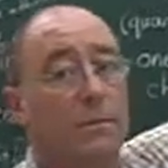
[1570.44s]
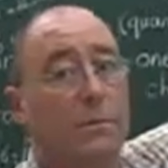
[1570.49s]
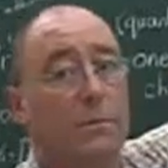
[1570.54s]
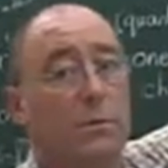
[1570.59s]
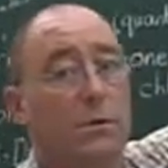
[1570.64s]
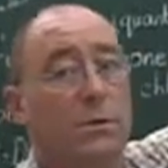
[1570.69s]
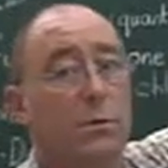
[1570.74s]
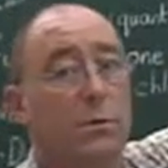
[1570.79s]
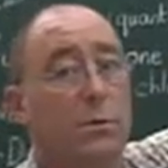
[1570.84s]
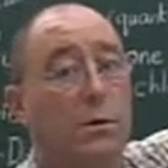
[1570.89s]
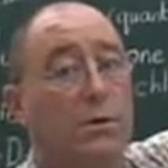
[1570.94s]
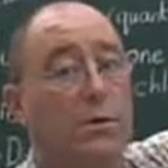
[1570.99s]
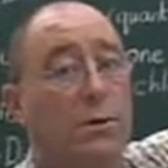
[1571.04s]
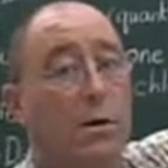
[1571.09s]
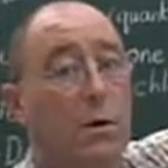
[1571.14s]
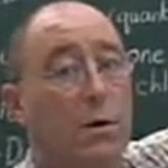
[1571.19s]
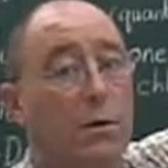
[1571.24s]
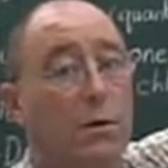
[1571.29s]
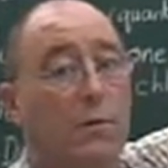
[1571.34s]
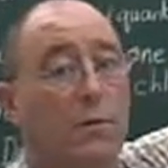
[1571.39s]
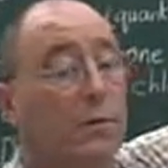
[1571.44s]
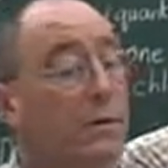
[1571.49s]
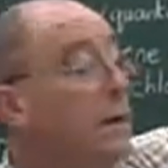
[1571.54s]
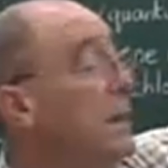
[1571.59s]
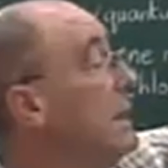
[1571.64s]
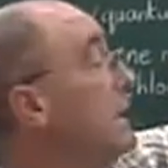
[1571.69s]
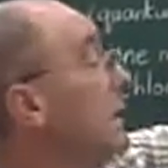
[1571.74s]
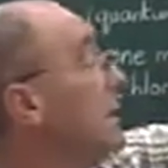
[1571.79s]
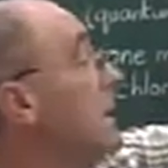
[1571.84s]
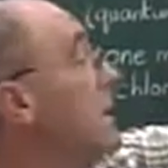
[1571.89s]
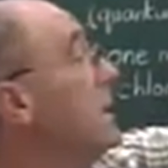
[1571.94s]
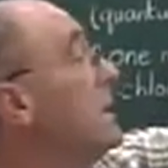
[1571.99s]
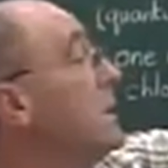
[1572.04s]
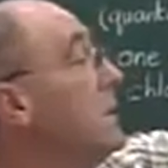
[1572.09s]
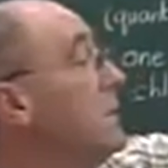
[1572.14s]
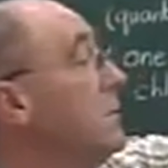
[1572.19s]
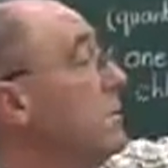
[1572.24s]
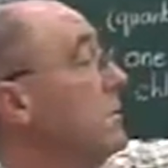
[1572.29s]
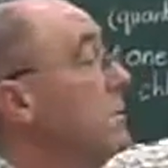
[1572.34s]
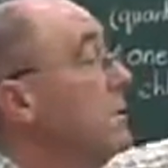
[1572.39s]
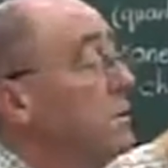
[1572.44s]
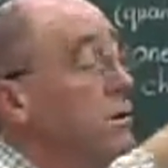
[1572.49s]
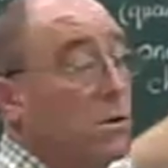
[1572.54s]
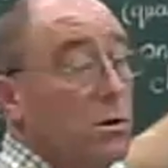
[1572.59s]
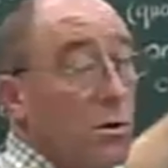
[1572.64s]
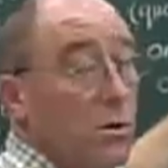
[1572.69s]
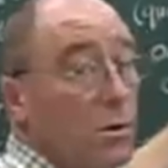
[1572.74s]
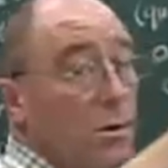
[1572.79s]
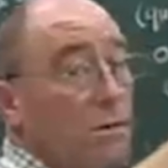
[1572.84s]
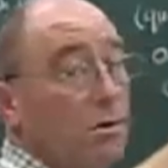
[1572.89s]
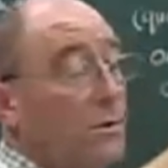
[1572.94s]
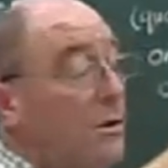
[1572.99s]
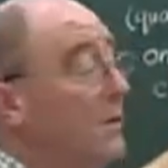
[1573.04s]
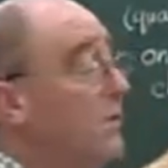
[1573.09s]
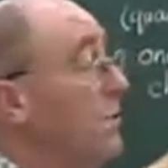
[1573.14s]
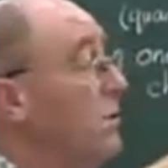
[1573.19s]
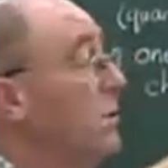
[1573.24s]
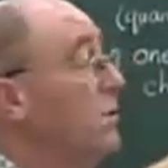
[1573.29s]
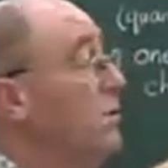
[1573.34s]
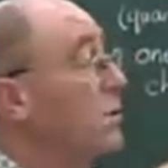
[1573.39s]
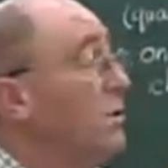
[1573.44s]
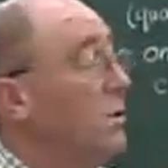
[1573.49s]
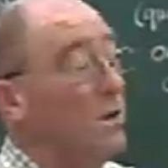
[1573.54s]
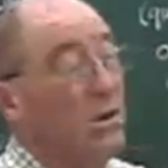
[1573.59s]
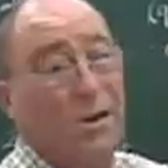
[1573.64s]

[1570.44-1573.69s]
to evolve. This is the story of evolution,